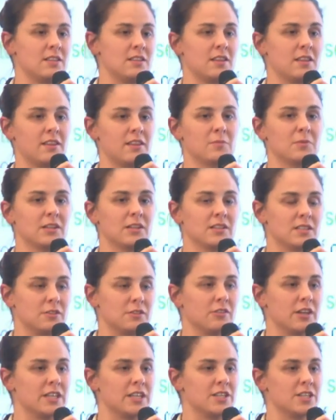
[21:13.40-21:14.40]
think about
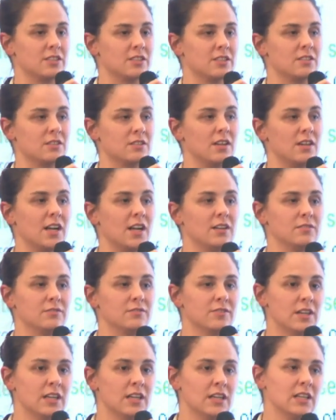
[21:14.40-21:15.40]
integration to kind of
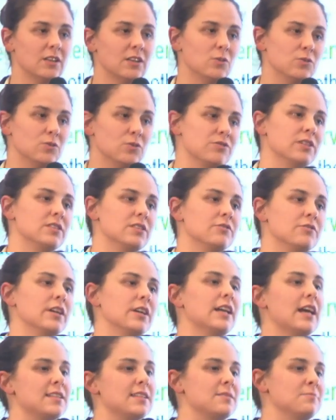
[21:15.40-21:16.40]
also integrate
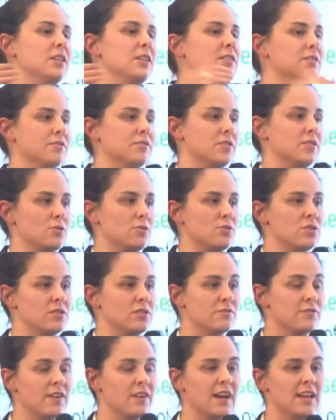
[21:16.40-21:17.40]
as many different sources
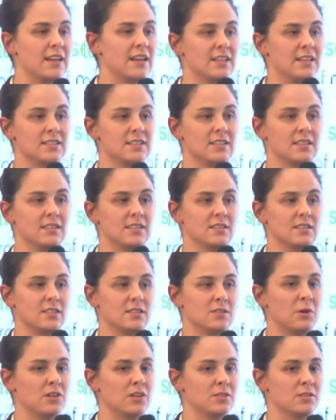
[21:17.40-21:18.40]
of finance in this as
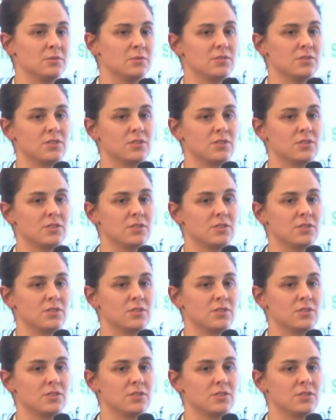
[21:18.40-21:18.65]
possible,